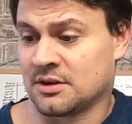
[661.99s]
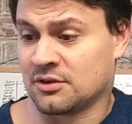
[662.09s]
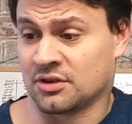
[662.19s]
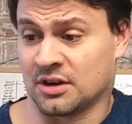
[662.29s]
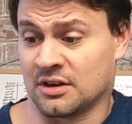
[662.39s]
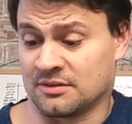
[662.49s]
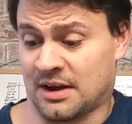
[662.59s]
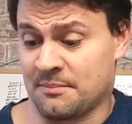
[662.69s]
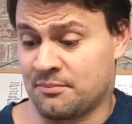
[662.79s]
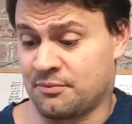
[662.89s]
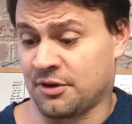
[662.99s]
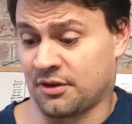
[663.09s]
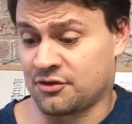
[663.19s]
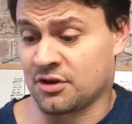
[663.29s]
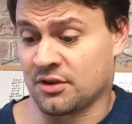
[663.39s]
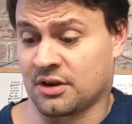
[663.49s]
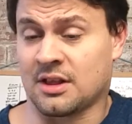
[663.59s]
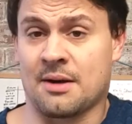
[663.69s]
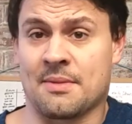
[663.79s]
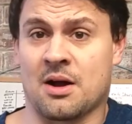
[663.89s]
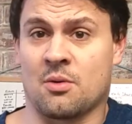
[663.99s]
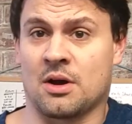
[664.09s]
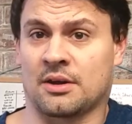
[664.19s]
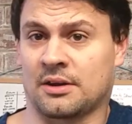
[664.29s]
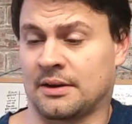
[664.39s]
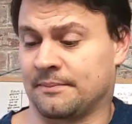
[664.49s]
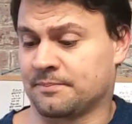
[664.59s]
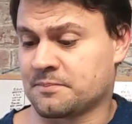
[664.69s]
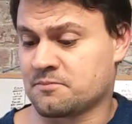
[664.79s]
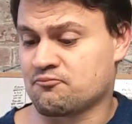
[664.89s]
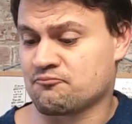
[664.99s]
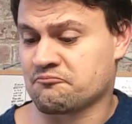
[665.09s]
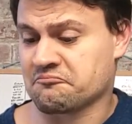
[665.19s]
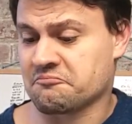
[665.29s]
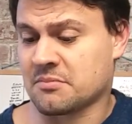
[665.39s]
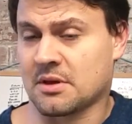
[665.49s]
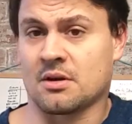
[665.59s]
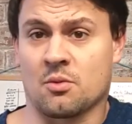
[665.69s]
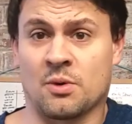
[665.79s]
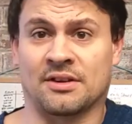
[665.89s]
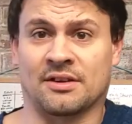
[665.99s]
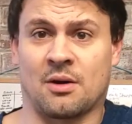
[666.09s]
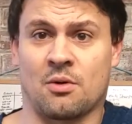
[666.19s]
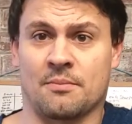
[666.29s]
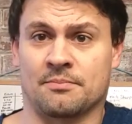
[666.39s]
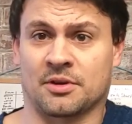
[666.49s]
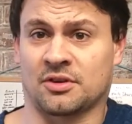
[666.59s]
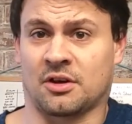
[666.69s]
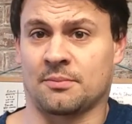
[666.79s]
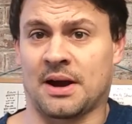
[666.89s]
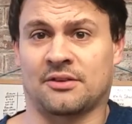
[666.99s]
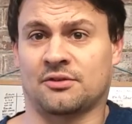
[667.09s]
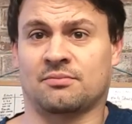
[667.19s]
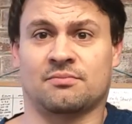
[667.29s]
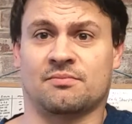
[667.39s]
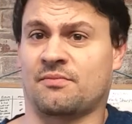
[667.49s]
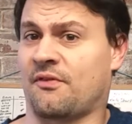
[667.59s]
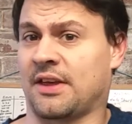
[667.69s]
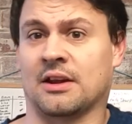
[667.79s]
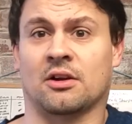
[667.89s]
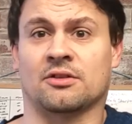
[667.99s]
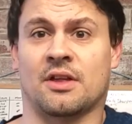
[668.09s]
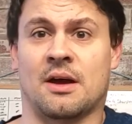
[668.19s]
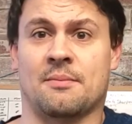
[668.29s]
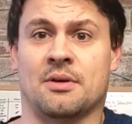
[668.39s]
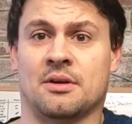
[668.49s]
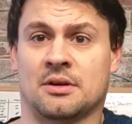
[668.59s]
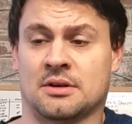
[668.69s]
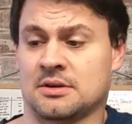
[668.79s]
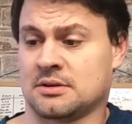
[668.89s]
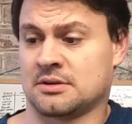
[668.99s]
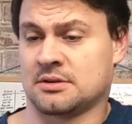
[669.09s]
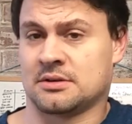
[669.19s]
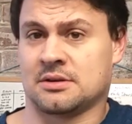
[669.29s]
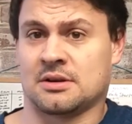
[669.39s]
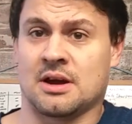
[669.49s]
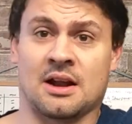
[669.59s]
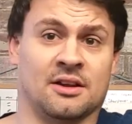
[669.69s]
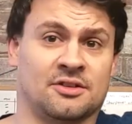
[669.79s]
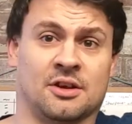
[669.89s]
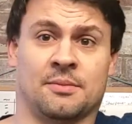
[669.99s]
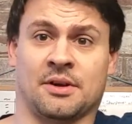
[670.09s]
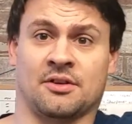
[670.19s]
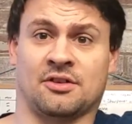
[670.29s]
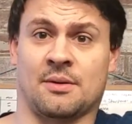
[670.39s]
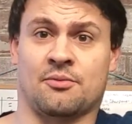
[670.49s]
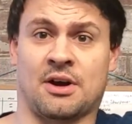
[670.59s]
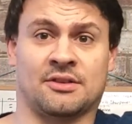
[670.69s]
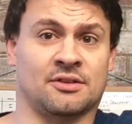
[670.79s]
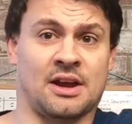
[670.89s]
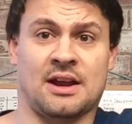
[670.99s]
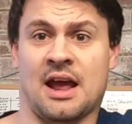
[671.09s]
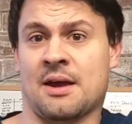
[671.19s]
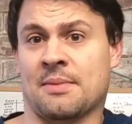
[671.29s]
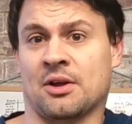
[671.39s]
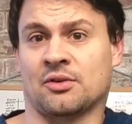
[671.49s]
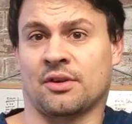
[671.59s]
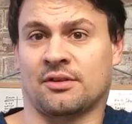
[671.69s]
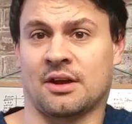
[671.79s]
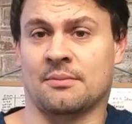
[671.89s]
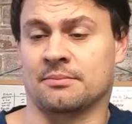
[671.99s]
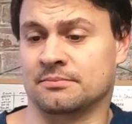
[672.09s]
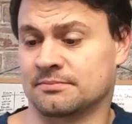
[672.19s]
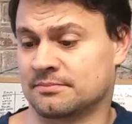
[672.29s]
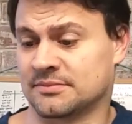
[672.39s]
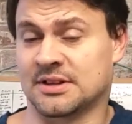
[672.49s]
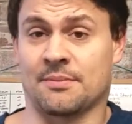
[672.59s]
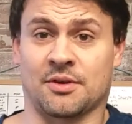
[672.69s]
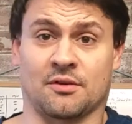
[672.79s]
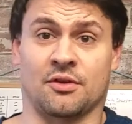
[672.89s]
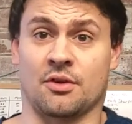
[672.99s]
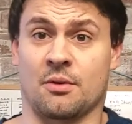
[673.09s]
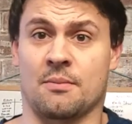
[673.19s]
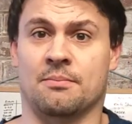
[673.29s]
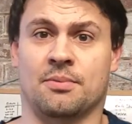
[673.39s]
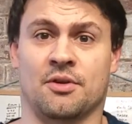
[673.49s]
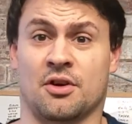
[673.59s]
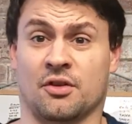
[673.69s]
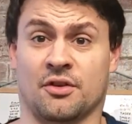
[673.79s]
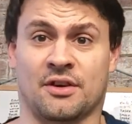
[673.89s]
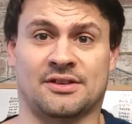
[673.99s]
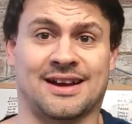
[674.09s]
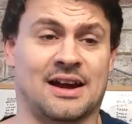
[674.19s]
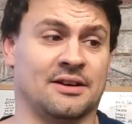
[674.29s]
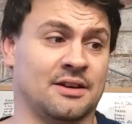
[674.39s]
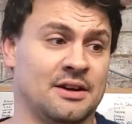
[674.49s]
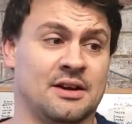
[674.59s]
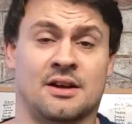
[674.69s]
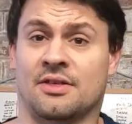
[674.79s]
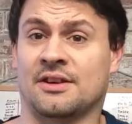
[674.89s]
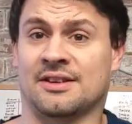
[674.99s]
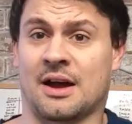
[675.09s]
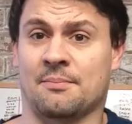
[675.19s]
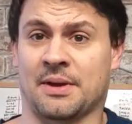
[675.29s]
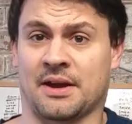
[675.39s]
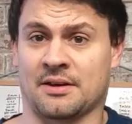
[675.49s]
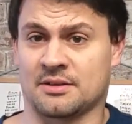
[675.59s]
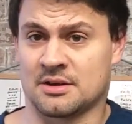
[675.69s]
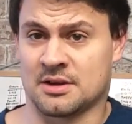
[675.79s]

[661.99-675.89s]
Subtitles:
So I'm pretty sure the Clarke Metalworker wins that one because I could buy 3 lots of them and it'll still be the same price as getting 8 belts for the same thing with the other one. But on the other side, these are bigger.